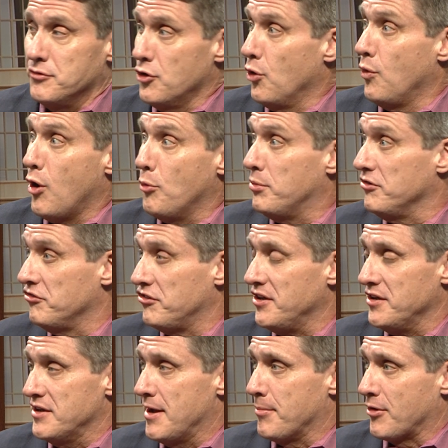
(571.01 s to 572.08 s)
No open
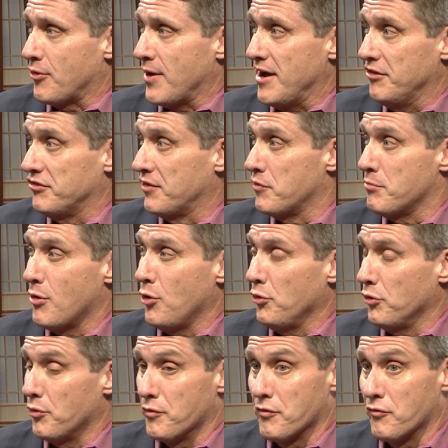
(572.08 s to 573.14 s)
seat Democrat has ever
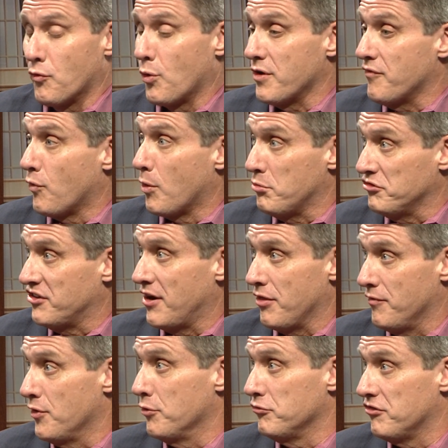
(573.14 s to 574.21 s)
polled over 44% of the
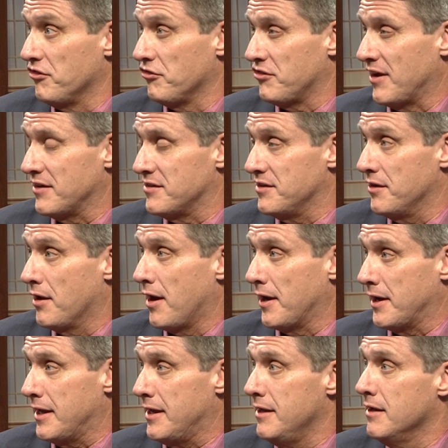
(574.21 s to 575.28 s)
vote since
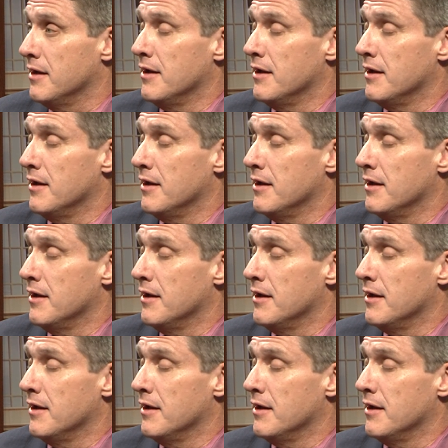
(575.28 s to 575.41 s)
1990.